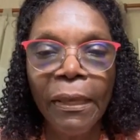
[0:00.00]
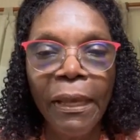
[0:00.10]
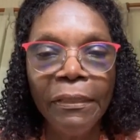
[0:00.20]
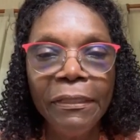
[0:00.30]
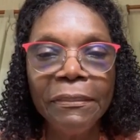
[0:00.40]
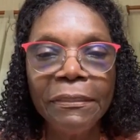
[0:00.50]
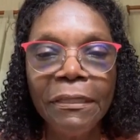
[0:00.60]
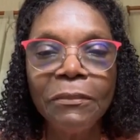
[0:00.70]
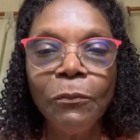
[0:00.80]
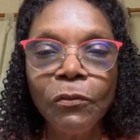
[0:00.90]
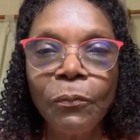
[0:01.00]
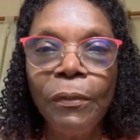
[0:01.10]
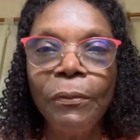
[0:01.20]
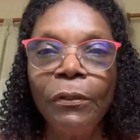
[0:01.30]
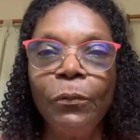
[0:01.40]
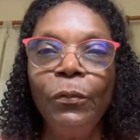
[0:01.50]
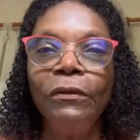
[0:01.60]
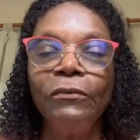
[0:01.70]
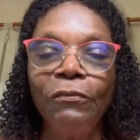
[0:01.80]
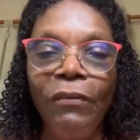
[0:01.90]
And these days, most people are
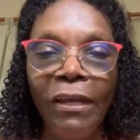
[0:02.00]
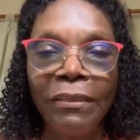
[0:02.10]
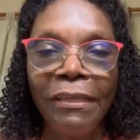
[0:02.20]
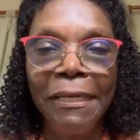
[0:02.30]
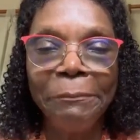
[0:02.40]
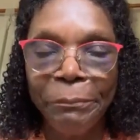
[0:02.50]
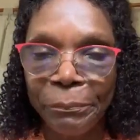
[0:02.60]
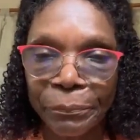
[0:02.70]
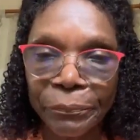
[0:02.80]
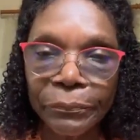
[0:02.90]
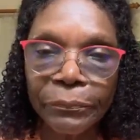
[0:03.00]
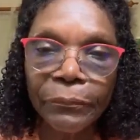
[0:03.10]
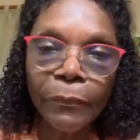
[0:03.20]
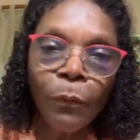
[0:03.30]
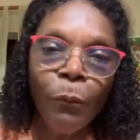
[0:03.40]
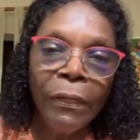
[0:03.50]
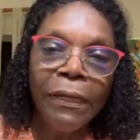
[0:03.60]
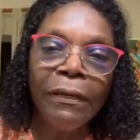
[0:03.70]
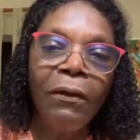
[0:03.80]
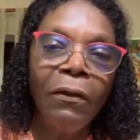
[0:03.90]
aware of the fact that when
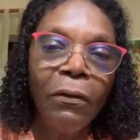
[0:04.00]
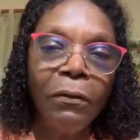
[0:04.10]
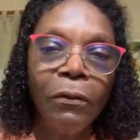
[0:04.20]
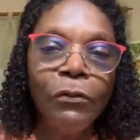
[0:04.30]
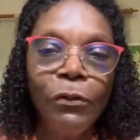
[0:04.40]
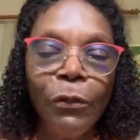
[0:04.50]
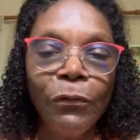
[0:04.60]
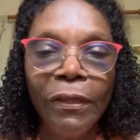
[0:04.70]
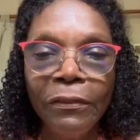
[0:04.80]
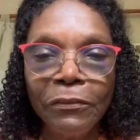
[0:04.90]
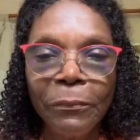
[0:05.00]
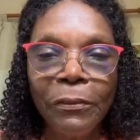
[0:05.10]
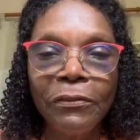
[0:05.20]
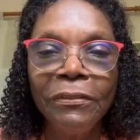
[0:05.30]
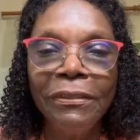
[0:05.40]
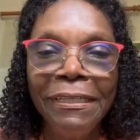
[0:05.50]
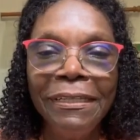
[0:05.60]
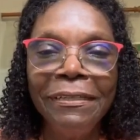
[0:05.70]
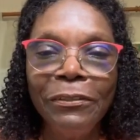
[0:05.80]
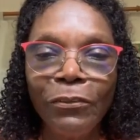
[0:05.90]
I call or know that there's a person
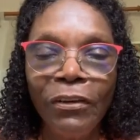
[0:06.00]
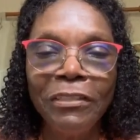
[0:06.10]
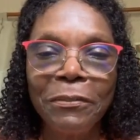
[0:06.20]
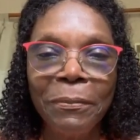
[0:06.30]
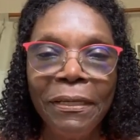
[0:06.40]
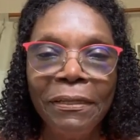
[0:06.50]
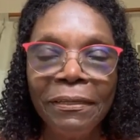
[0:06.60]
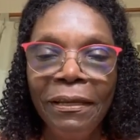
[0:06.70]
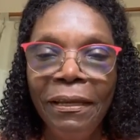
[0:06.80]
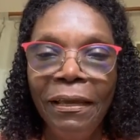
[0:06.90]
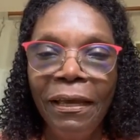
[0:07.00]
needing a transplant,